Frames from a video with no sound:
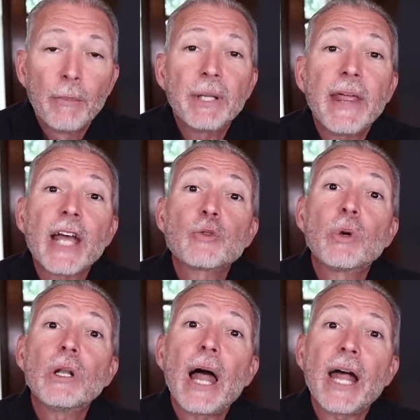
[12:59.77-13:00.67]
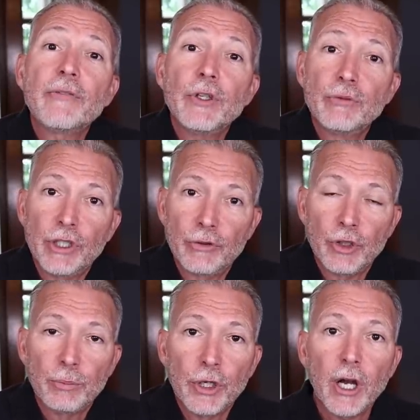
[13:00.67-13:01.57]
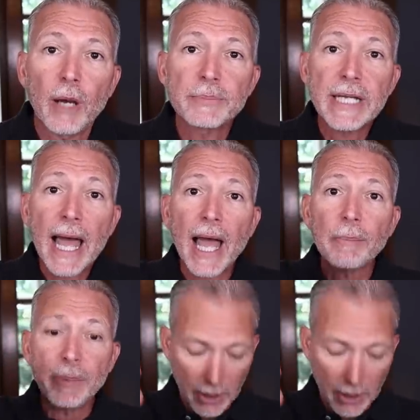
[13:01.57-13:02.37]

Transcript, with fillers: But that's what a lot of you do. You put up top